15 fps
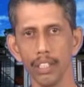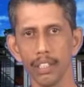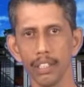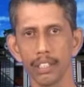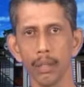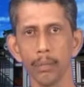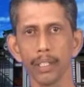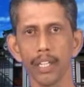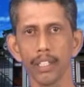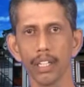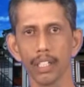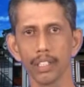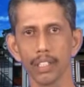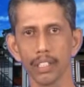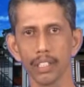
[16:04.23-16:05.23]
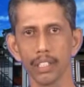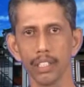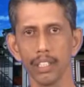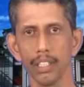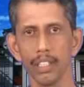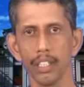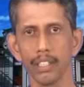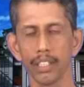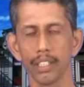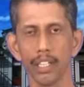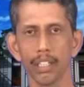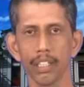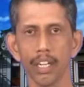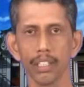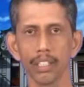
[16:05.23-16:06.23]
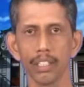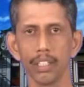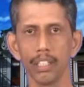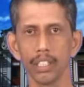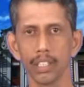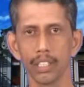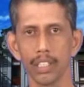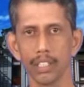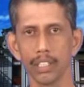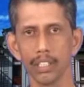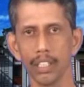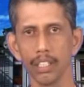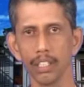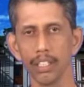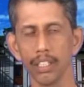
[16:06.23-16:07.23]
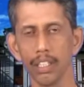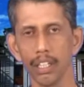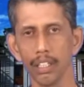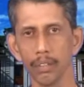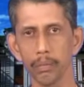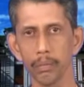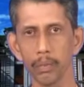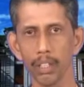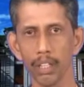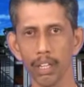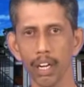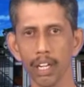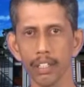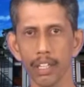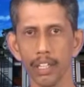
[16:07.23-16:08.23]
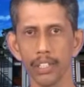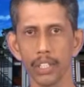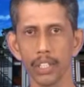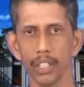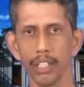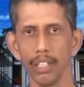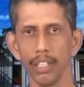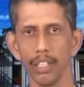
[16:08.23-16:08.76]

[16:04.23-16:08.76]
the chemical causes that can cause distress in concrete.